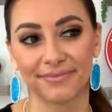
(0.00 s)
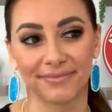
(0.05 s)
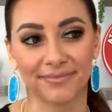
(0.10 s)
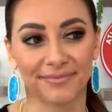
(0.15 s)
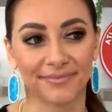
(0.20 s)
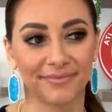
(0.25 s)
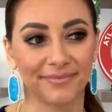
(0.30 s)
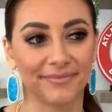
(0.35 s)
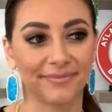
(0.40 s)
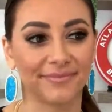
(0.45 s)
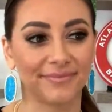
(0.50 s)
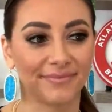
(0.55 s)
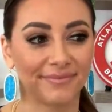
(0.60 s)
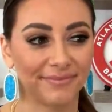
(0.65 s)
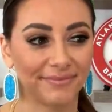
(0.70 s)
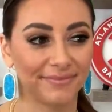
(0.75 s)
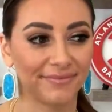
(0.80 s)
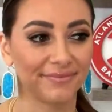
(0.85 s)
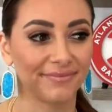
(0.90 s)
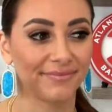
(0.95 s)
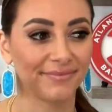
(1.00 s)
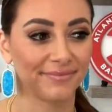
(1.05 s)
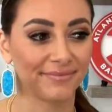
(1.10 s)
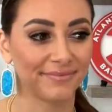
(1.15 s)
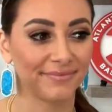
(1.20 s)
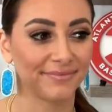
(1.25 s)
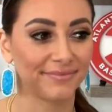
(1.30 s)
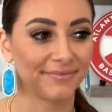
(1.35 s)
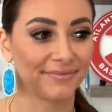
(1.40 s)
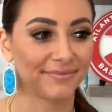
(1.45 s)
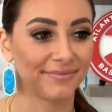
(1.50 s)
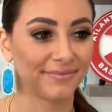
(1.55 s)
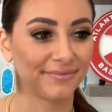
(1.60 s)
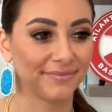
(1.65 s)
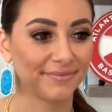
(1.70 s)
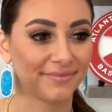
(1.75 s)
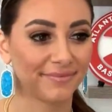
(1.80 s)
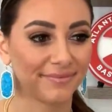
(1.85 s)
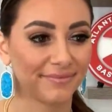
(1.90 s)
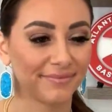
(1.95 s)

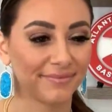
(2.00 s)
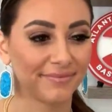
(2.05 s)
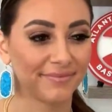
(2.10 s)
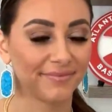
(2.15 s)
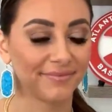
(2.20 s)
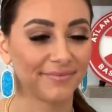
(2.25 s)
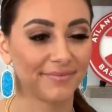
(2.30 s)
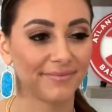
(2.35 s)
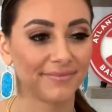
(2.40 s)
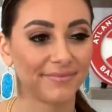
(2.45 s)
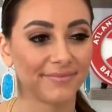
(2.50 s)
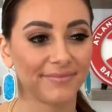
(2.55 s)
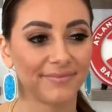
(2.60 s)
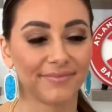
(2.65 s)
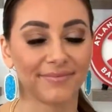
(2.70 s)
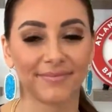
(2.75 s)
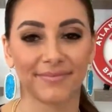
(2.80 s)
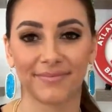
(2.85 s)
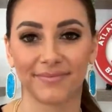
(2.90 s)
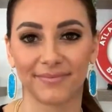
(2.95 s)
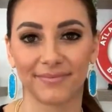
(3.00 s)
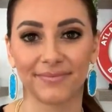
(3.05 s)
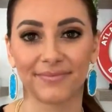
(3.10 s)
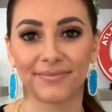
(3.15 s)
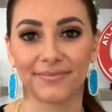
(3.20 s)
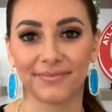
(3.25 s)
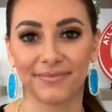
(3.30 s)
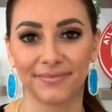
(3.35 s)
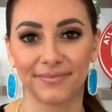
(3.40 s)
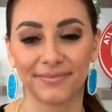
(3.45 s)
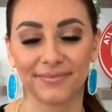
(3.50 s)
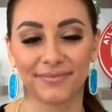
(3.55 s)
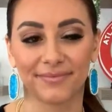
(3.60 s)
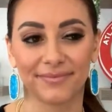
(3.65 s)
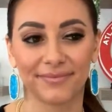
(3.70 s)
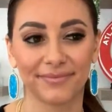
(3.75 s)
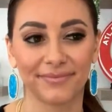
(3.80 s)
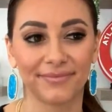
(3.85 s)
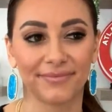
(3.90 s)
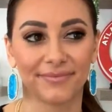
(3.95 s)

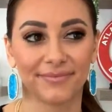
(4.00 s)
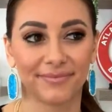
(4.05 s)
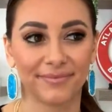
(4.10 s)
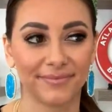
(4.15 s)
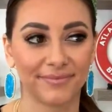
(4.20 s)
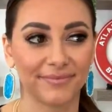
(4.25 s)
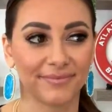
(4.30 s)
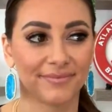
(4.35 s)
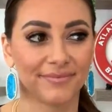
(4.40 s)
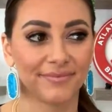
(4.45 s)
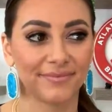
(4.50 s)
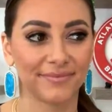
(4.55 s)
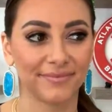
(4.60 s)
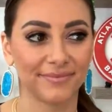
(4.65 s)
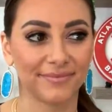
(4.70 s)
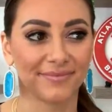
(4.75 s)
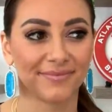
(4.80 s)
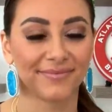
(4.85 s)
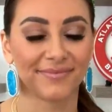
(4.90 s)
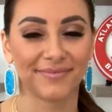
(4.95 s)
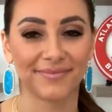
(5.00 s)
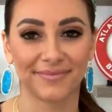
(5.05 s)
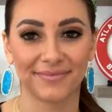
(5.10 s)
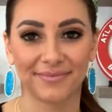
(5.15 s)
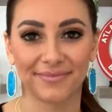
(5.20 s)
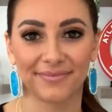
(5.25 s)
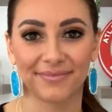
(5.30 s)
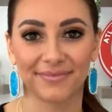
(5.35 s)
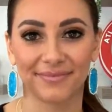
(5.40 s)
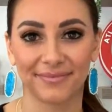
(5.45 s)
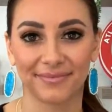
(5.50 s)
The person shown says nothing.